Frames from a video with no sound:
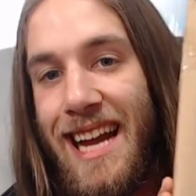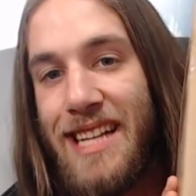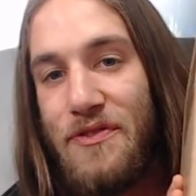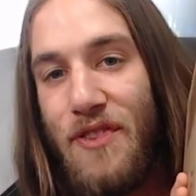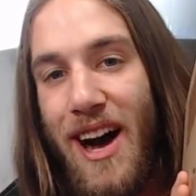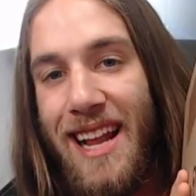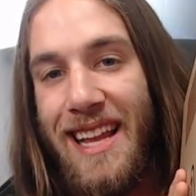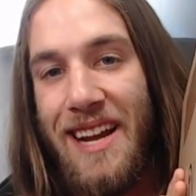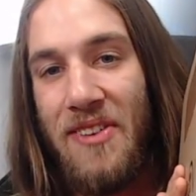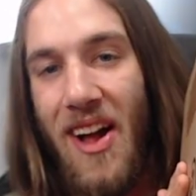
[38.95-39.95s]
It's
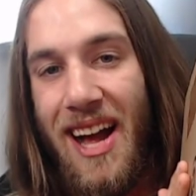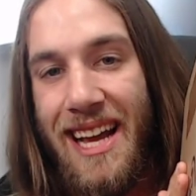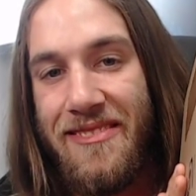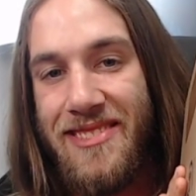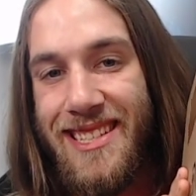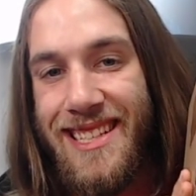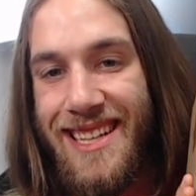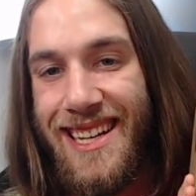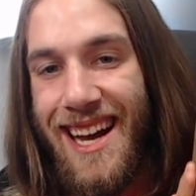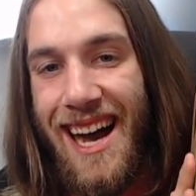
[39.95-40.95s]
finally arrived!
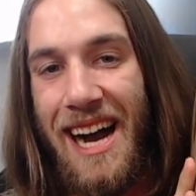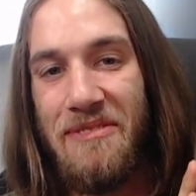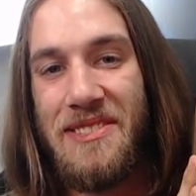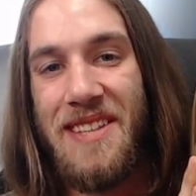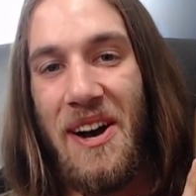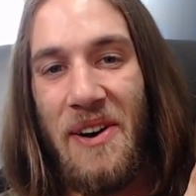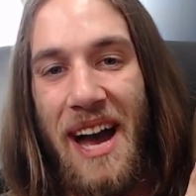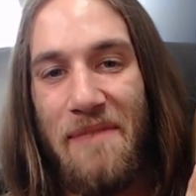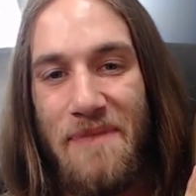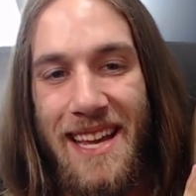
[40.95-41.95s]
I'm so
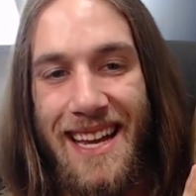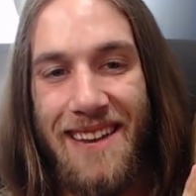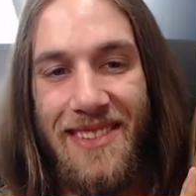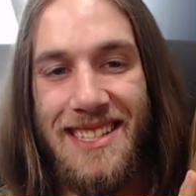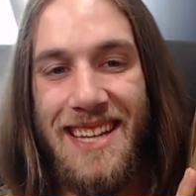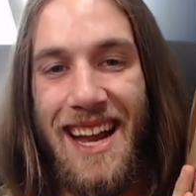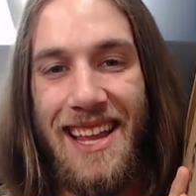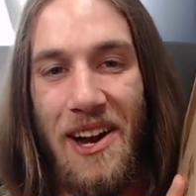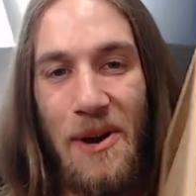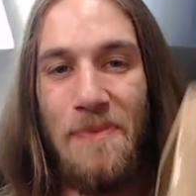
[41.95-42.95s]
happy and I'm excited
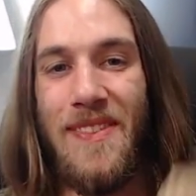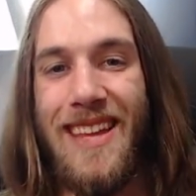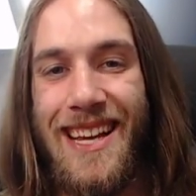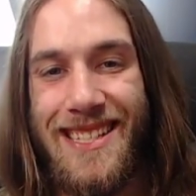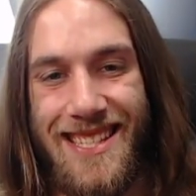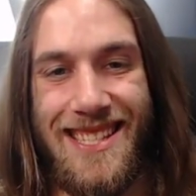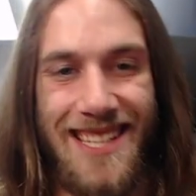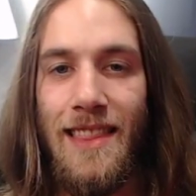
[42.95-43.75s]
to open this.